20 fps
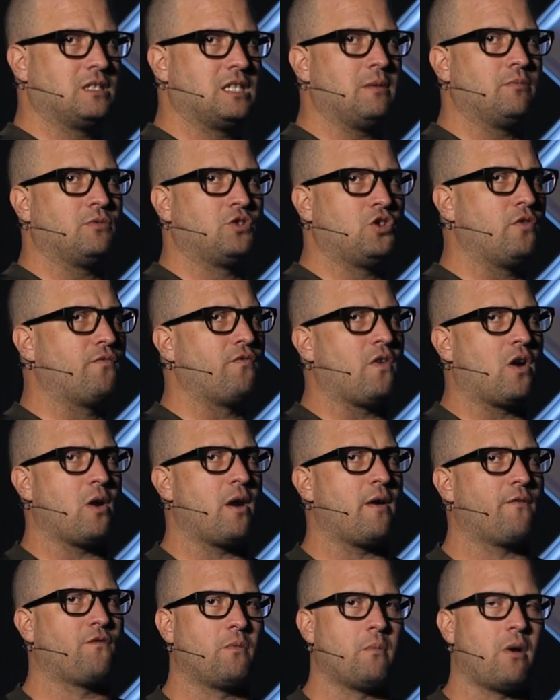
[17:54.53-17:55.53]
seem too far
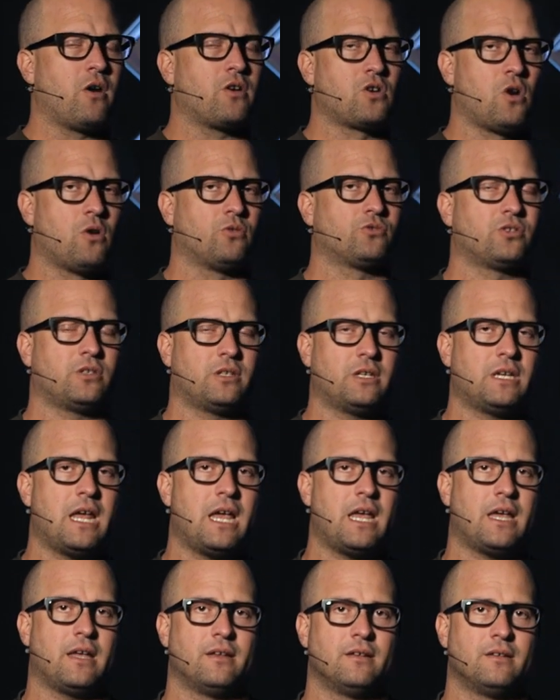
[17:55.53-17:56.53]
off from our culture
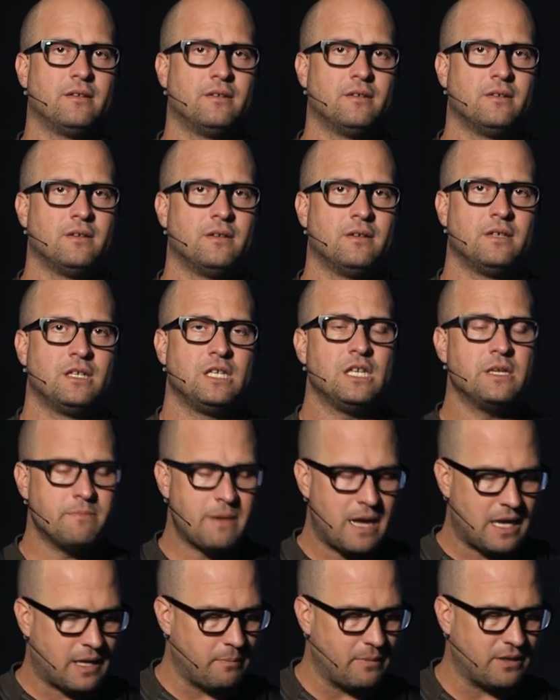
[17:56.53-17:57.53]
today. You
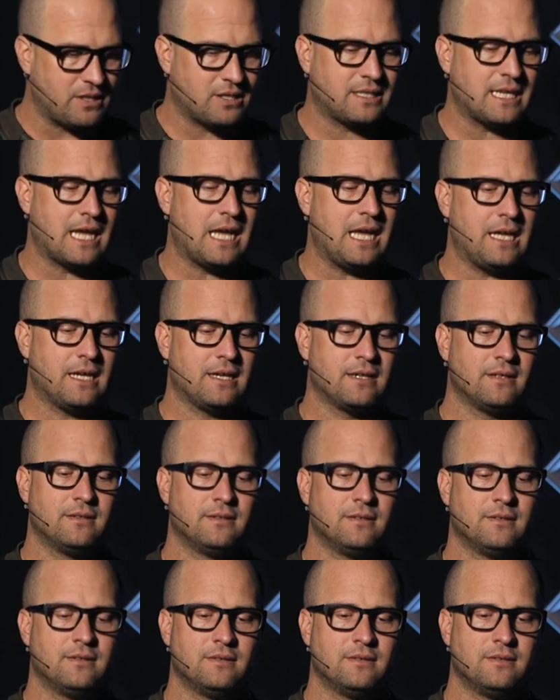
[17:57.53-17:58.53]
make a mistake,
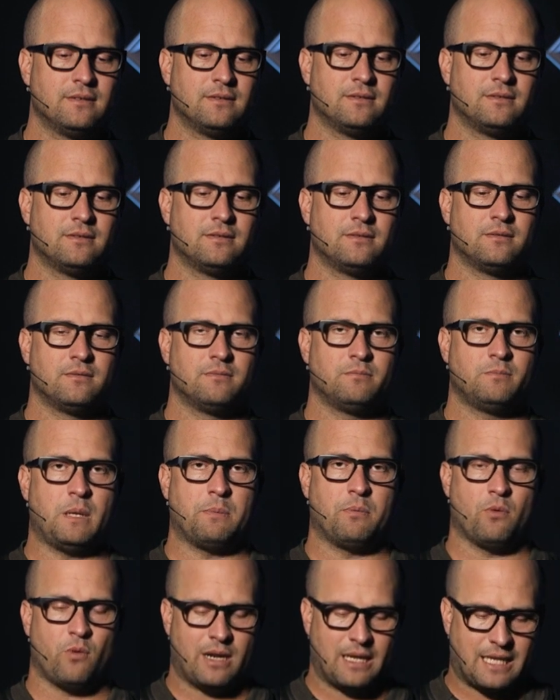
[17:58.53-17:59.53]

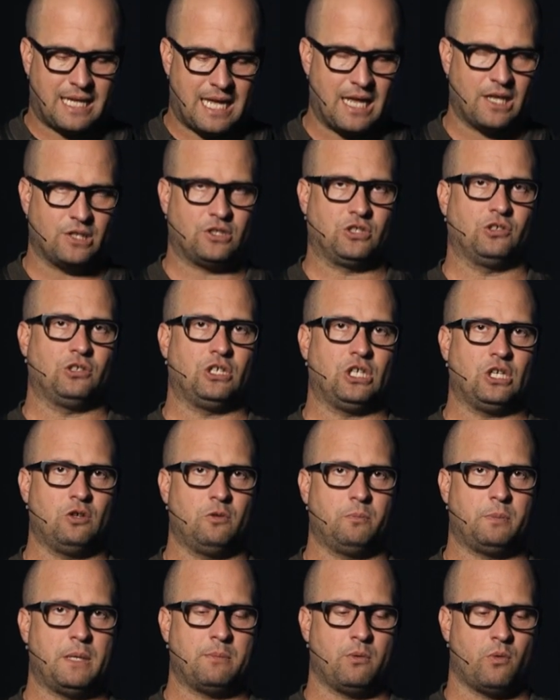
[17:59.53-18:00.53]
people want to cancel
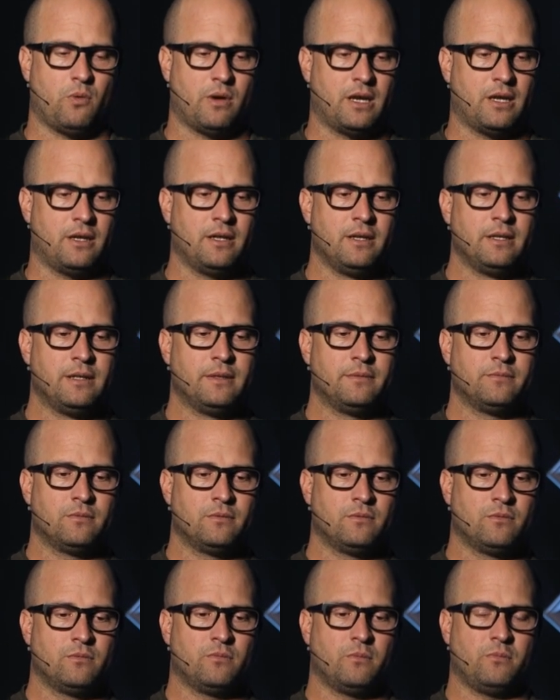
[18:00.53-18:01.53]
you, people want
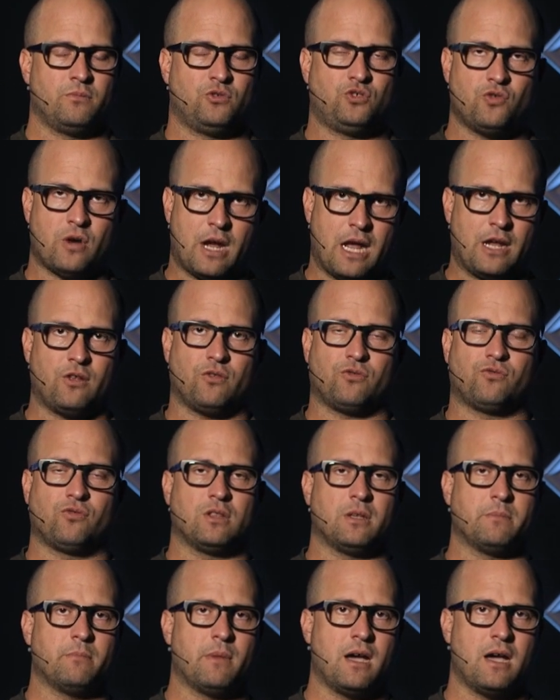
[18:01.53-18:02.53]
to drag you through
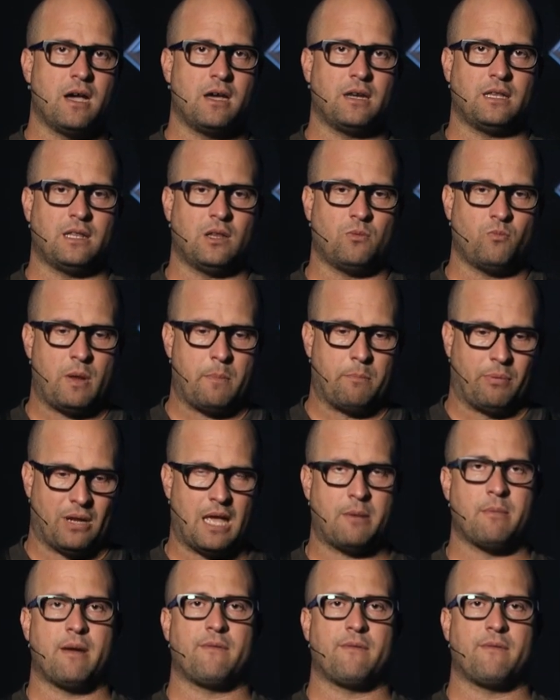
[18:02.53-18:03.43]
the mud, and then we blame